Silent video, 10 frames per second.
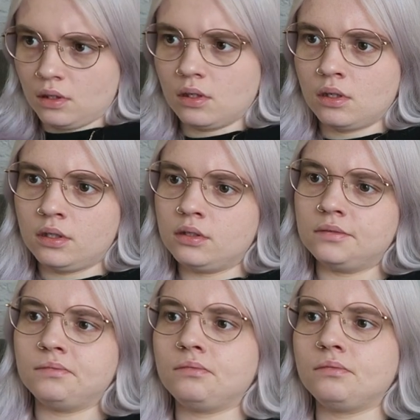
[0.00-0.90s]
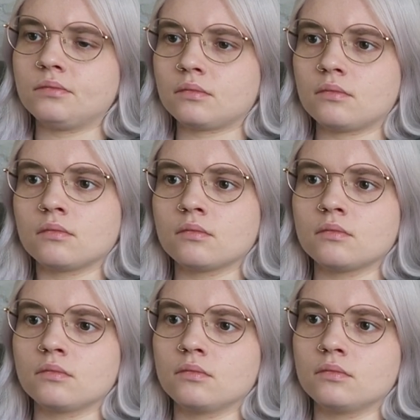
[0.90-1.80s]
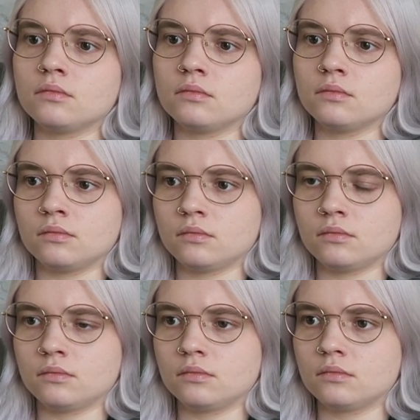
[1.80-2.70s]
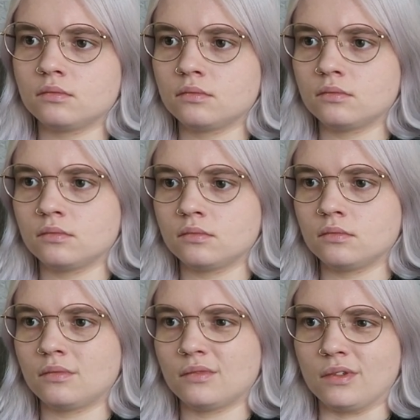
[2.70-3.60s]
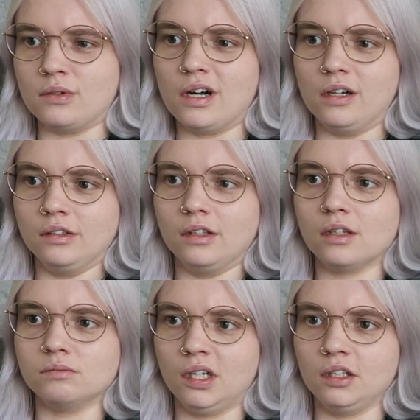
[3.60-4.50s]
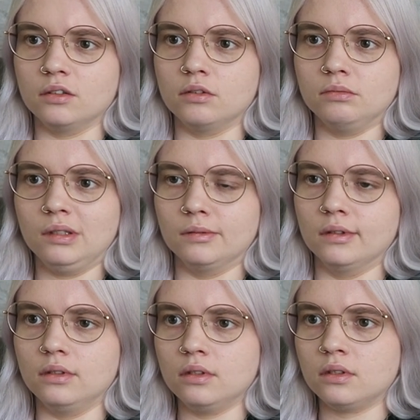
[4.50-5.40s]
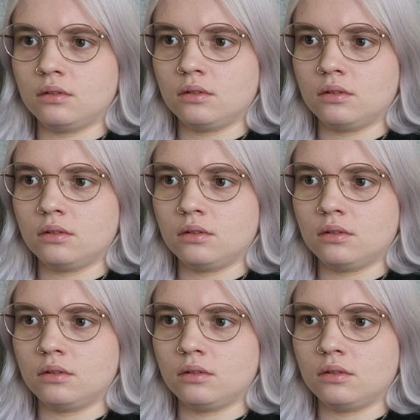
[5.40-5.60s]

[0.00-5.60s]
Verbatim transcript: been shot. Well. You should have expected it. Well, not by your own people.